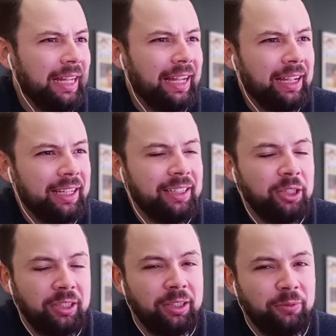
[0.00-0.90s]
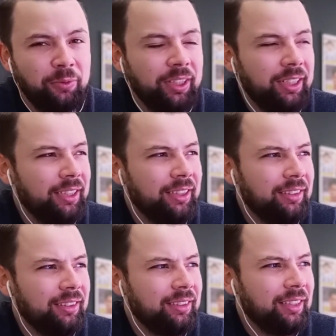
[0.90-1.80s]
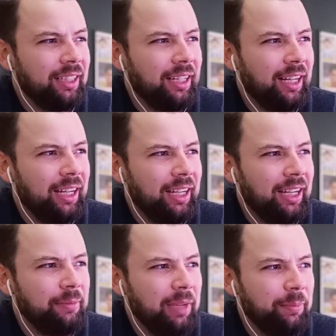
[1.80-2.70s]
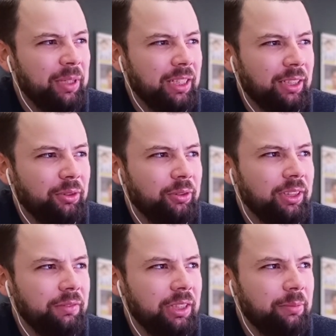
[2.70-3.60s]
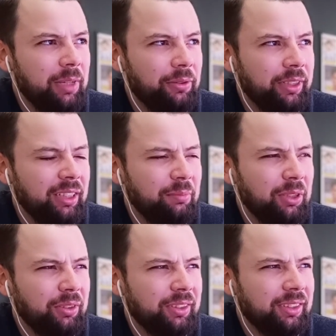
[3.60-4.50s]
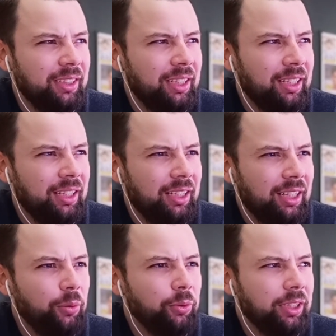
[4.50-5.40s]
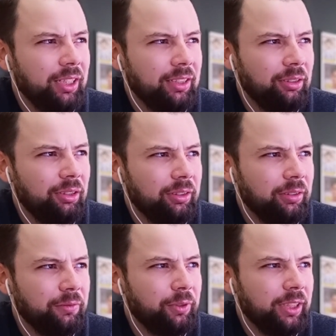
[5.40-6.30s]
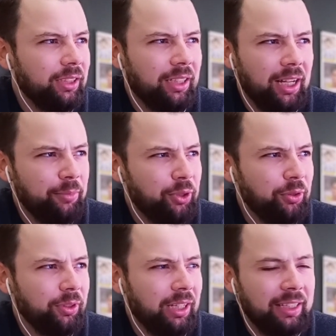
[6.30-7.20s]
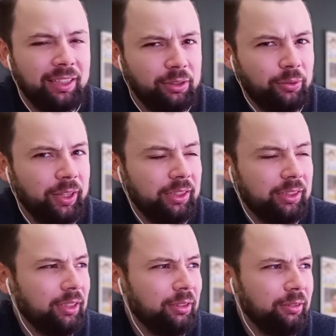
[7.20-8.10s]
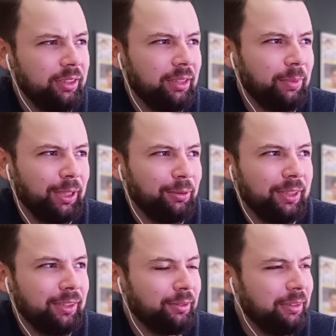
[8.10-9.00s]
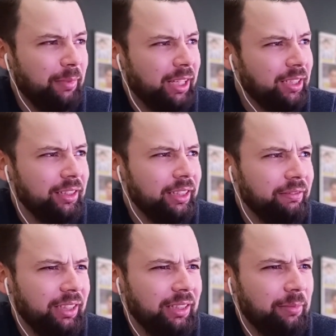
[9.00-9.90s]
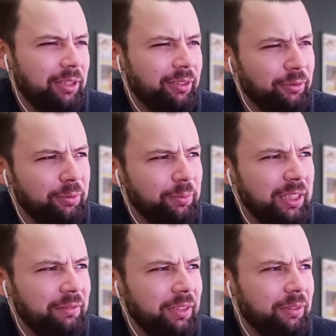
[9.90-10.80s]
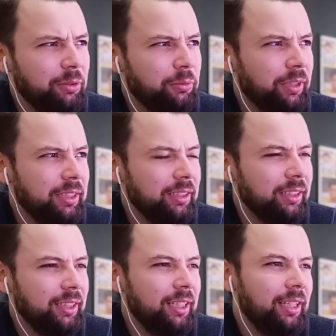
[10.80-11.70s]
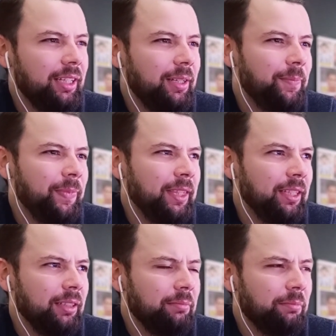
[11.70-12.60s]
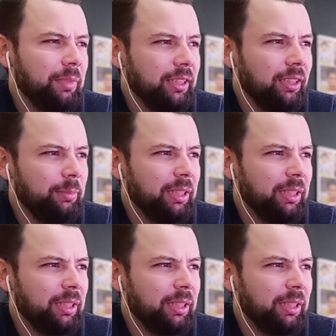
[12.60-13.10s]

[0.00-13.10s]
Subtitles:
in one end, I'm happy that I don't live in America because I would gain a lot of weight, I'm sure. And I already struggle with that, by the way. So imagine living in America will be even crazier. But I mean,